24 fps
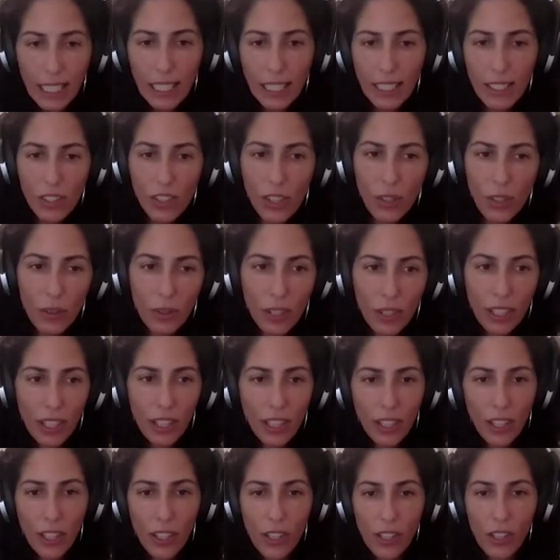So
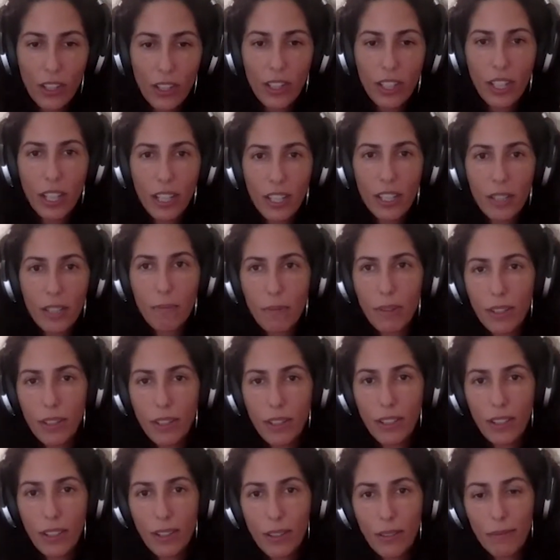your cost
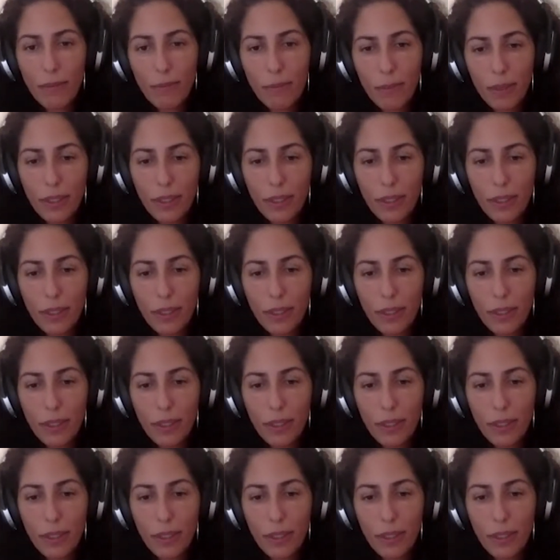per